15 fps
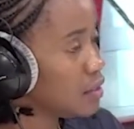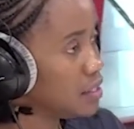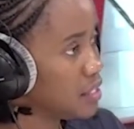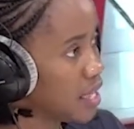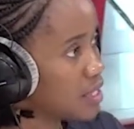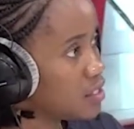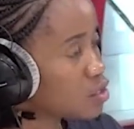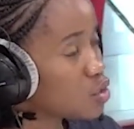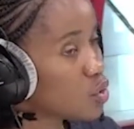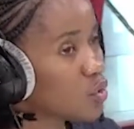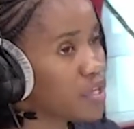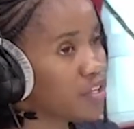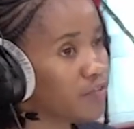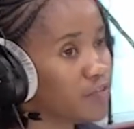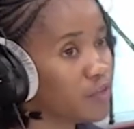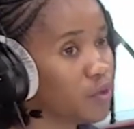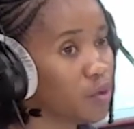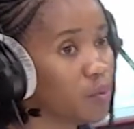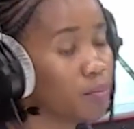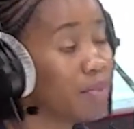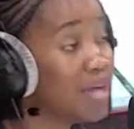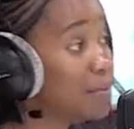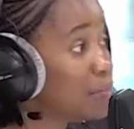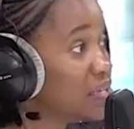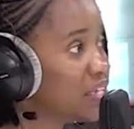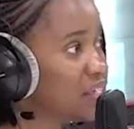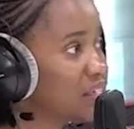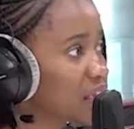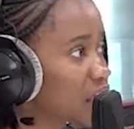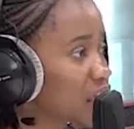Yeah. So if your mom
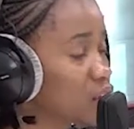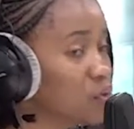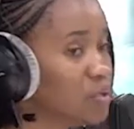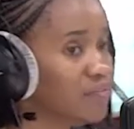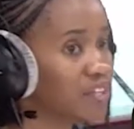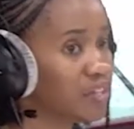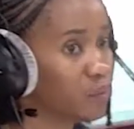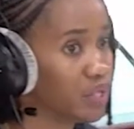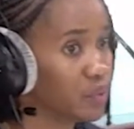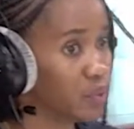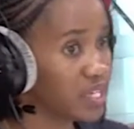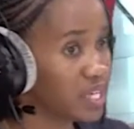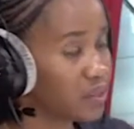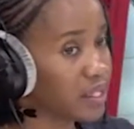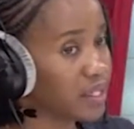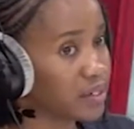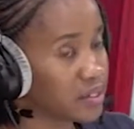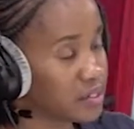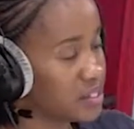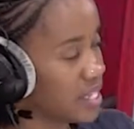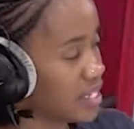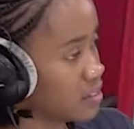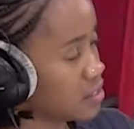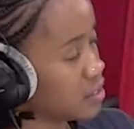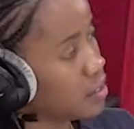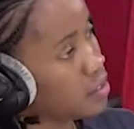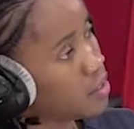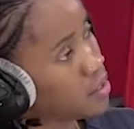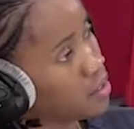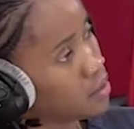can take, and you know, even when we get the girls that,
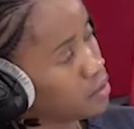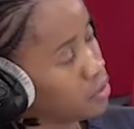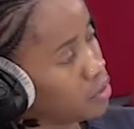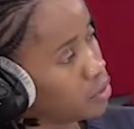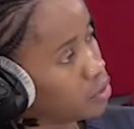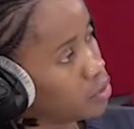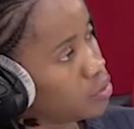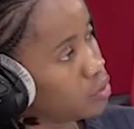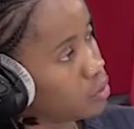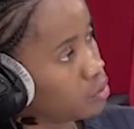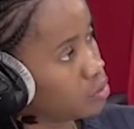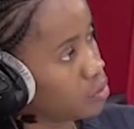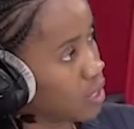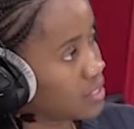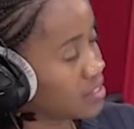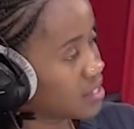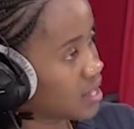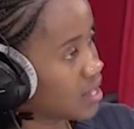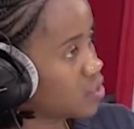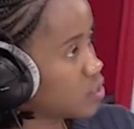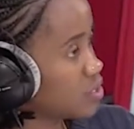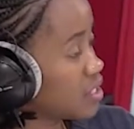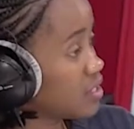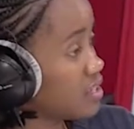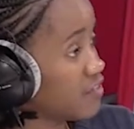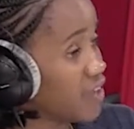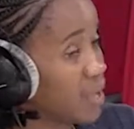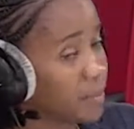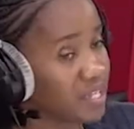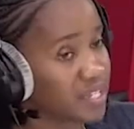you know, don't are scared to tell their
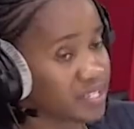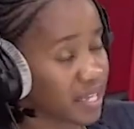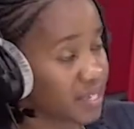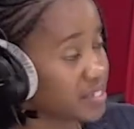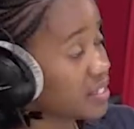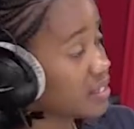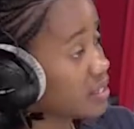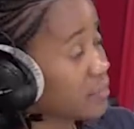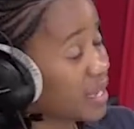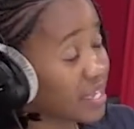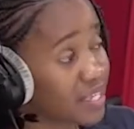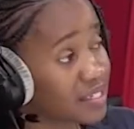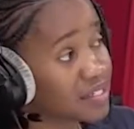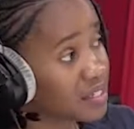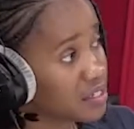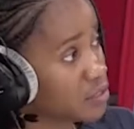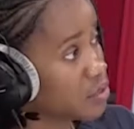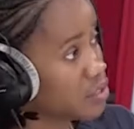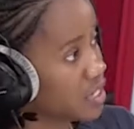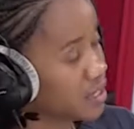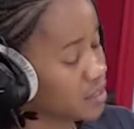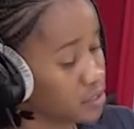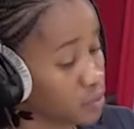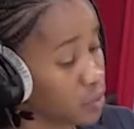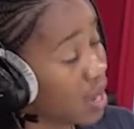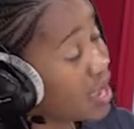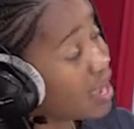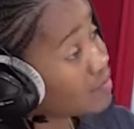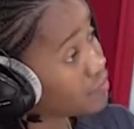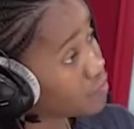families. Yeah. I tell them, I can't take your child. You
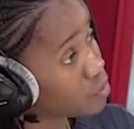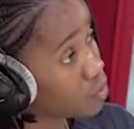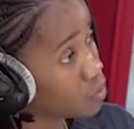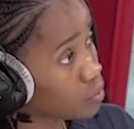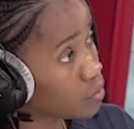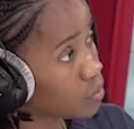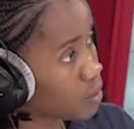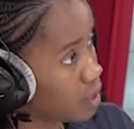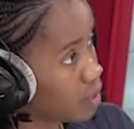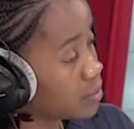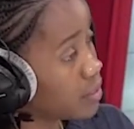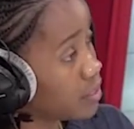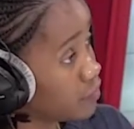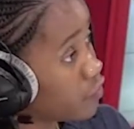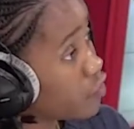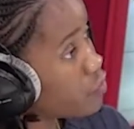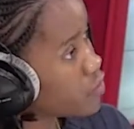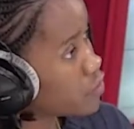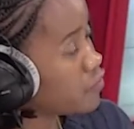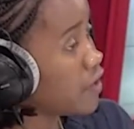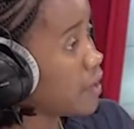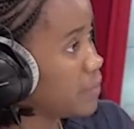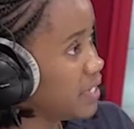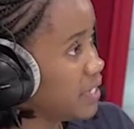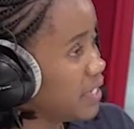have to inform your family.